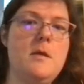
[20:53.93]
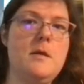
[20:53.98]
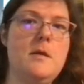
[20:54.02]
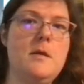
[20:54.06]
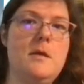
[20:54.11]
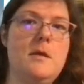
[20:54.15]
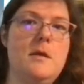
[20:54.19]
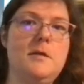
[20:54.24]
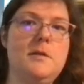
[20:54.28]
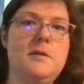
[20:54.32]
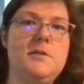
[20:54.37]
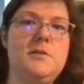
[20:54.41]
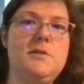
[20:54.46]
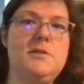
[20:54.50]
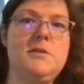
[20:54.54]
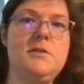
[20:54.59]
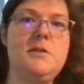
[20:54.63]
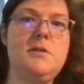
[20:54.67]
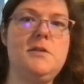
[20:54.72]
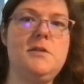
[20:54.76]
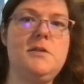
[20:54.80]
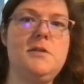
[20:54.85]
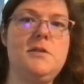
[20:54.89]
Yeah,
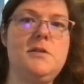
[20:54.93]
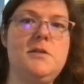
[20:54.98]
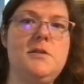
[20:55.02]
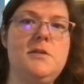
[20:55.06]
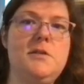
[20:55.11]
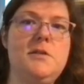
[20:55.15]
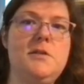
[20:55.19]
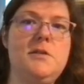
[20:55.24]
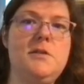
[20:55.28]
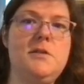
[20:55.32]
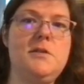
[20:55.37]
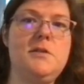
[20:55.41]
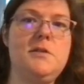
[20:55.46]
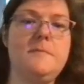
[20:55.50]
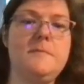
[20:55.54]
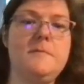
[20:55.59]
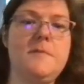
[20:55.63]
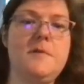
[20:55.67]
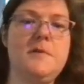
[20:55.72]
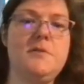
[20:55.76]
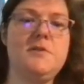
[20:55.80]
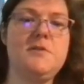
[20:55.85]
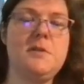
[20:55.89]
let's go to.
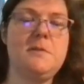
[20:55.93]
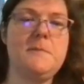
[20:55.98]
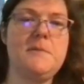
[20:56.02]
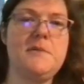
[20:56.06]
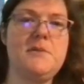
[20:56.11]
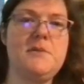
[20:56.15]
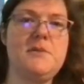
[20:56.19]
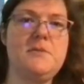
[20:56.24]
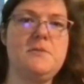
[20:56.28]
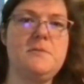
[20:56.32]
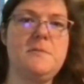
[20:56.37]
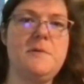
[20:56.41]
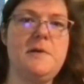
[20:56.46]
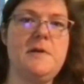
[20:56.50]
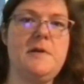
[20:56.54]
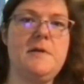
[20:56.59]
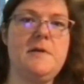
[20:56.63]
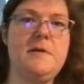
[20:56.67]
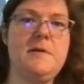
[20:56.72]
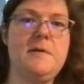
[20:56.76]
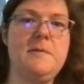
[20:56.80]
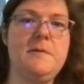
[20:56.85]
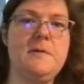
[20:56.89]
Looks like my
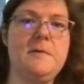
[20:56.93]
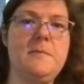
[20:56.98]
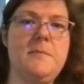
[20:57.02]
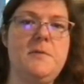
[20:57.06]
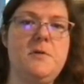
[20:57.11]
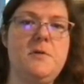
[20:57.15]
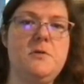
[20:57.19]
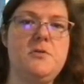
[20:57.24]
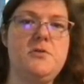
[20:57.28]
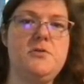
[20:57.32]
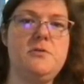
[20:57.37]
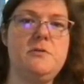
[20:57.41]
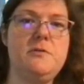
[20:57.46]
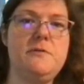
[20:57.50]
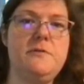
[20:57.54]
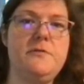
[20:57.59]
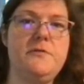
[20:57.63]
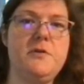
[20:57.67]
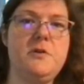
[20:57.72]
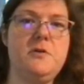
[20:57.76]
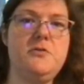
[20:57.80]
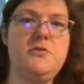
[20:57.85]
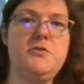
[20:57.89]
computer's
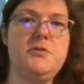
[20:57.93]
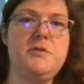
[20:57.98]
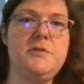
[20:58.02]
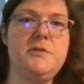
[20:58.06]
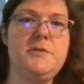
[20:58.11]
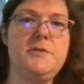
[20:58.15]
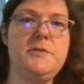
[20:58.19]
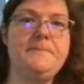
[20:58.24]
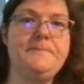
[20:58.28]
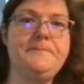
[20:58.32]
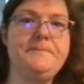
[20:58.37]
still frozen.